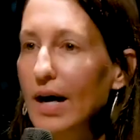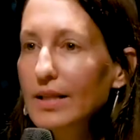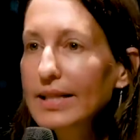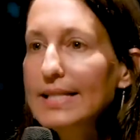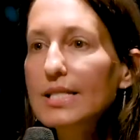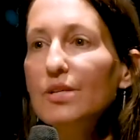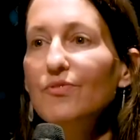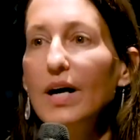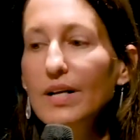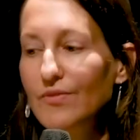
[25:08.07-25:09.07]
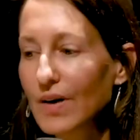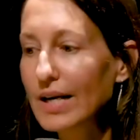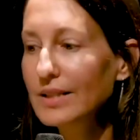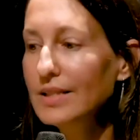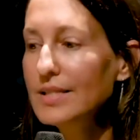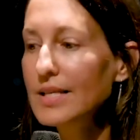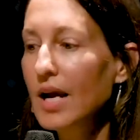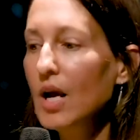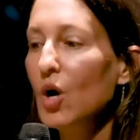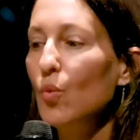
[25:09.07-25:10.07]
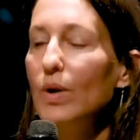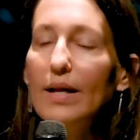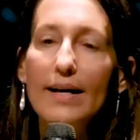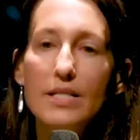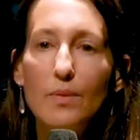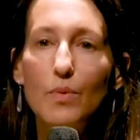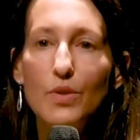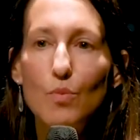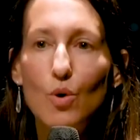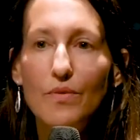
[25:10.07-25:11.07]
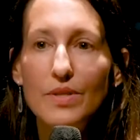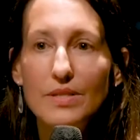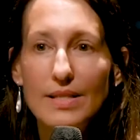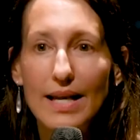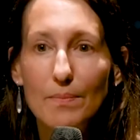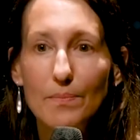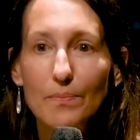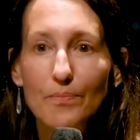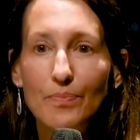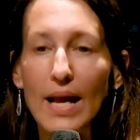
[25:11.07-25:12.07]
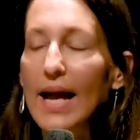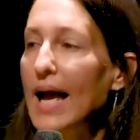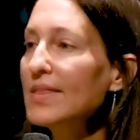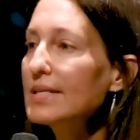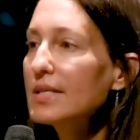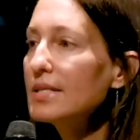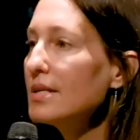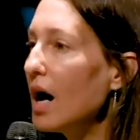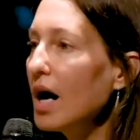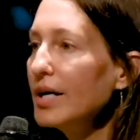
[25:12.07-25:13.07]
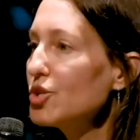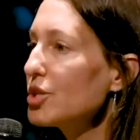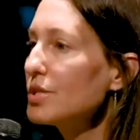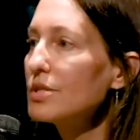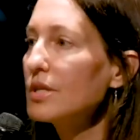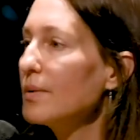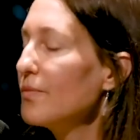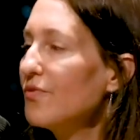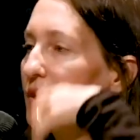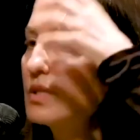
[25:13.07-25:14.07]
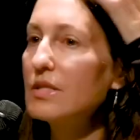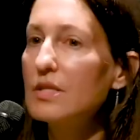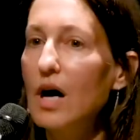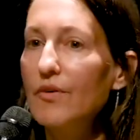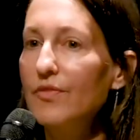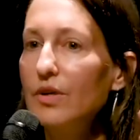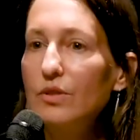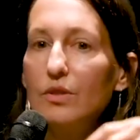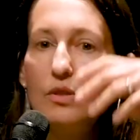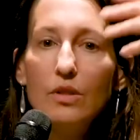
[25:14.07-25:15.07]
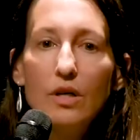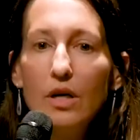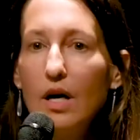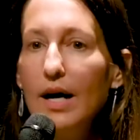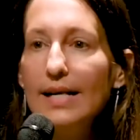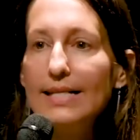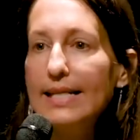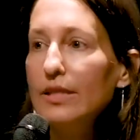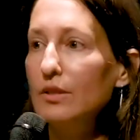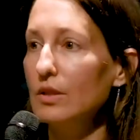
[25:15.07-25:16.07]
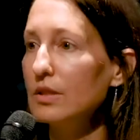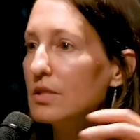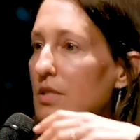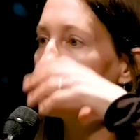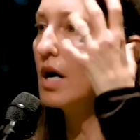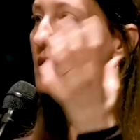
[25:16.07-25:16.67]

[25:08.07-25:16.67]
violence to fight violence, we'll end up with more of the same. And this is not just some philosophical ideal. This is